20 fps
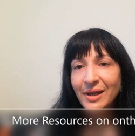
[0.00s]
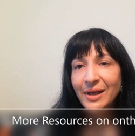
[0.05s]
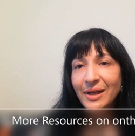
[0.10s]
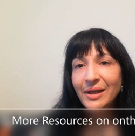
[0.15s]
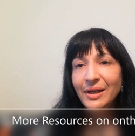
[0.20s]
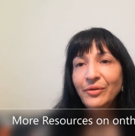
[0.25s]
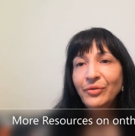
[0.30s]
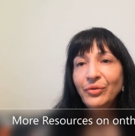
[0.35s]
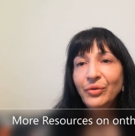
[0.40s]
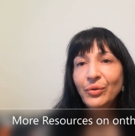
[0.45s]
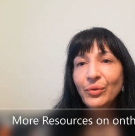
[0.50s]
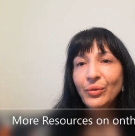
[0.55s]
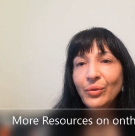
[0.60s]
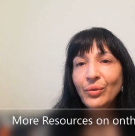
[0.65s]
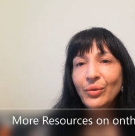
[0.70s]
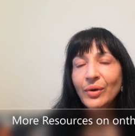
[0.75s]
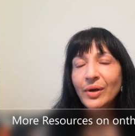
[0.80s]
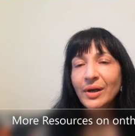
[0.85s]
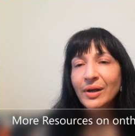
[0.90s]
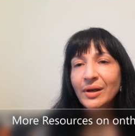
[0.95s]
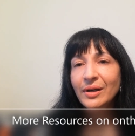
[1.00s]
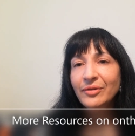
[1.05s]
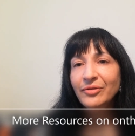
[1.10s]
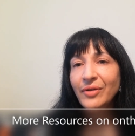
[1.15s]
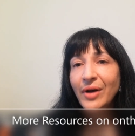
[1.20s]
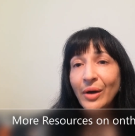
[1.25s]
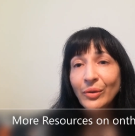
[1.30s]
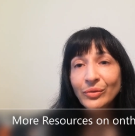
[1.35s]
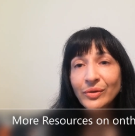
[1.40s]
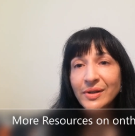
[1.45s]
If you
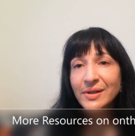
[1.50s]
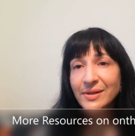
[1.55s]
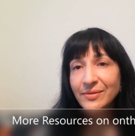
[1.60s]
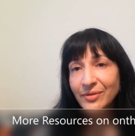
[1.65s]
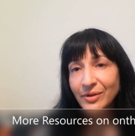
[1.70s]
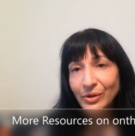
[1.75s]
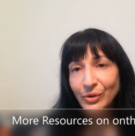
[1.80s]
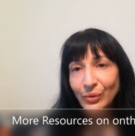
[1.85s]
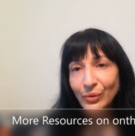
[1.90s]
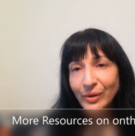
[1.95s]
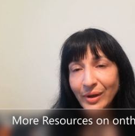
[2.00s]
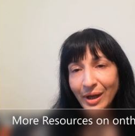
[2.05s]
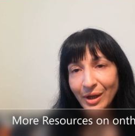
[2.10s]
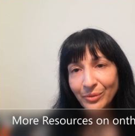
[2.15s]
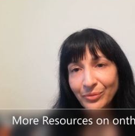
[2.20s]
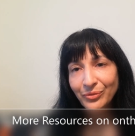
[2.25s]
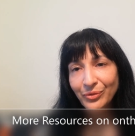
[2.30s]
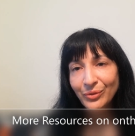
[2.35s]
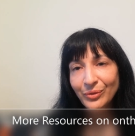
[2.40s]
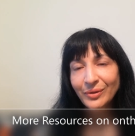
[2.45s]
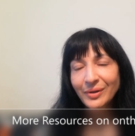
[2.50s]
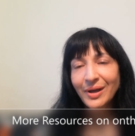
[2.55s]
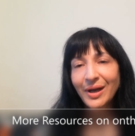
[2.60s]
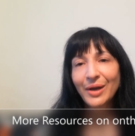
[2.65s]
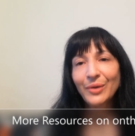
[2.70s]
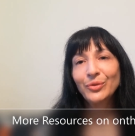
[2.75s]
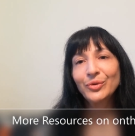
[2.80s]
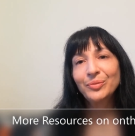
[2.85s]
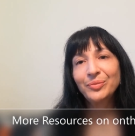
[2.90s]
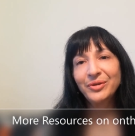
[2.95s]
found this video helpful,
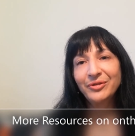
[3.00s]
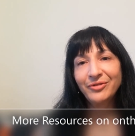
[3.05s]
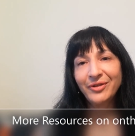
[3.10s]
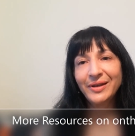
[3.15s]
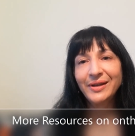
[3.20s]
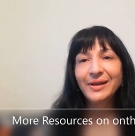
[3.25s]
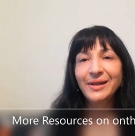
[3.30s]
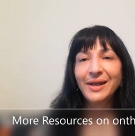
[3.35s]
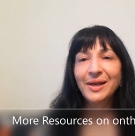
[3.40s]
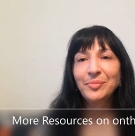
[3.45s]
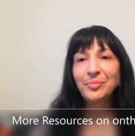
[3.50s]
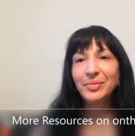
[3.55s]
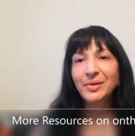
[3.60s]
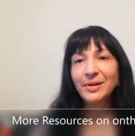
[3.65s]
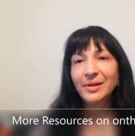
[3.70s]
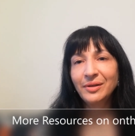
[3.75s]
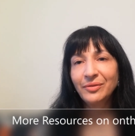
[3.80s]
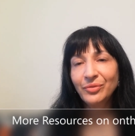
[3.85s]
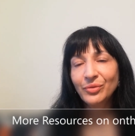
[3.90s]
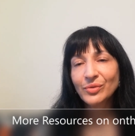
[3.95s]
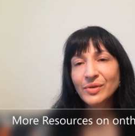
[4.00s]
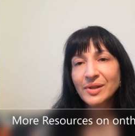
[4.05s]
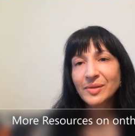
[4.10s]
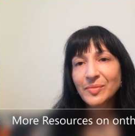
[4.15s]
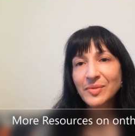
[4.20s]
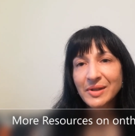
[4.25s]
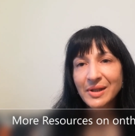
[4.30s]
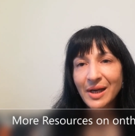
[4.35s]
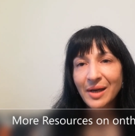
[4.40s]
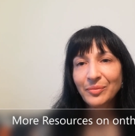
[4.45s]
I would be very happy if you
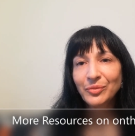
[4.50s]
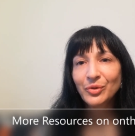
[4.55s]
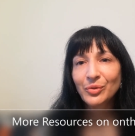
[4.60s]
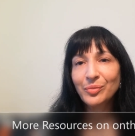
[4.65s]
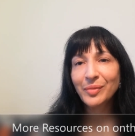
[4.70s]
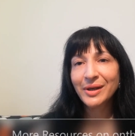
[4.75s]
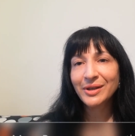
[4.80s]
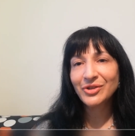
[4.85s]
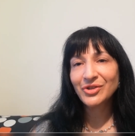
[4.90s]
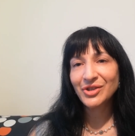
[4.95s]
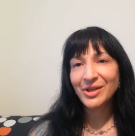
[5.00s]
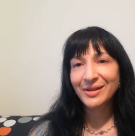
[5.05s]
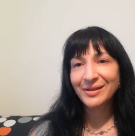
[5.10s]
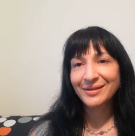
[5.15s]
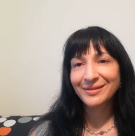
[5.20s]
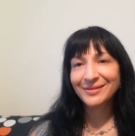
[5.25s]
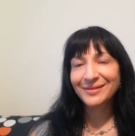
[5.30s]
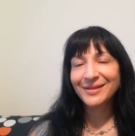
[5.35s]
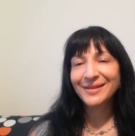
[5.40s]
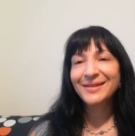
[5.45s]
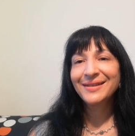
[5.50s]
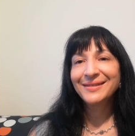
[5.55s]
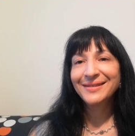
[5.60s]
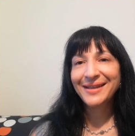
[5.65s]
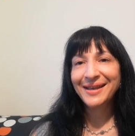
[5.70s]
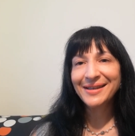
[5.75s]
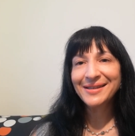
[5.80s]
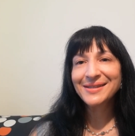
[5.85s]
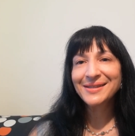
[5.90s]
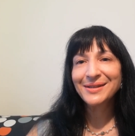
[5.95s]
subscribe to my channel.
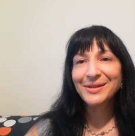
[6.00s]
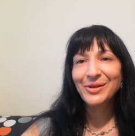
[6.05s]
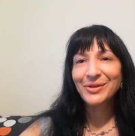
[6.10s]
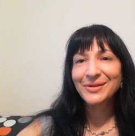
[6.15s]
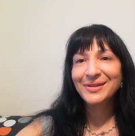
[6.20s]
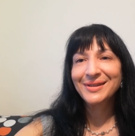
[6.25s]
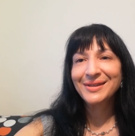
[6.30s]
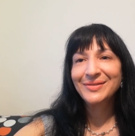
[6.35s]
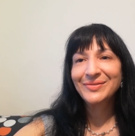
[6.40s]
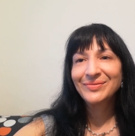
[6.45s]
Thanks a lot.